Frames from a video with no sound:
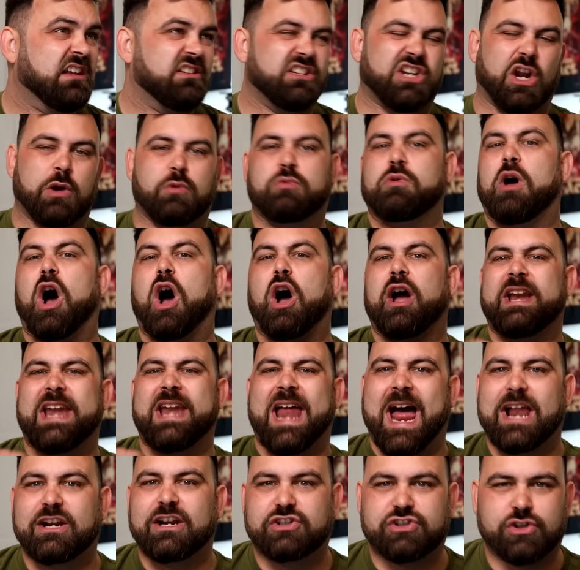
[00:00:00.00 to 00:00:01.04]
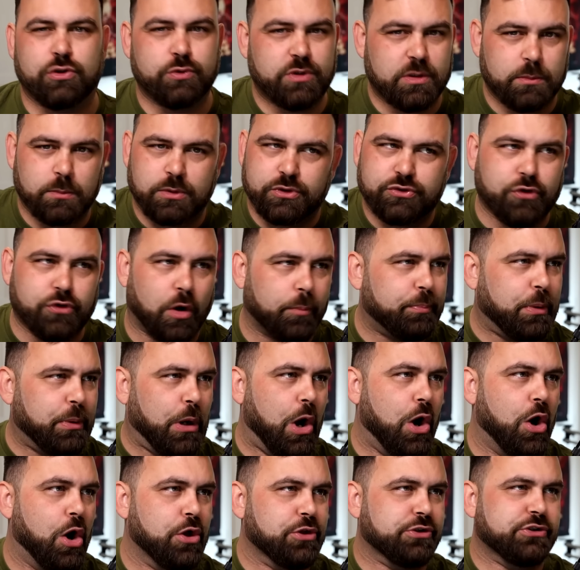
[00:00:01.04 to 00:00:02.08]
you know, Iron Hand shooting with drop
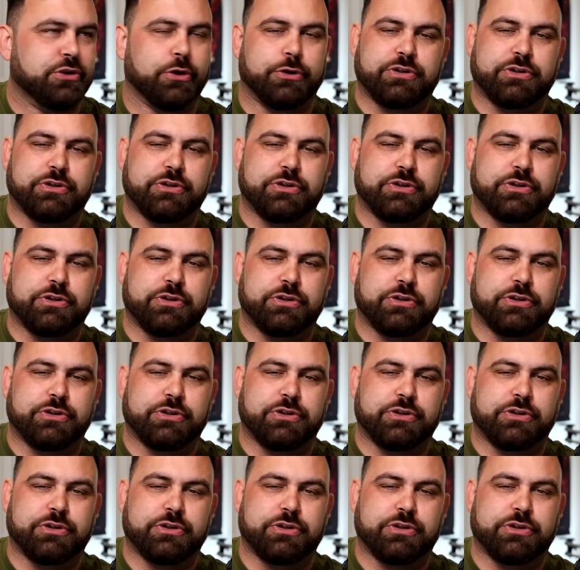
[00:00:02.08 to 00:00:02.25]
pods,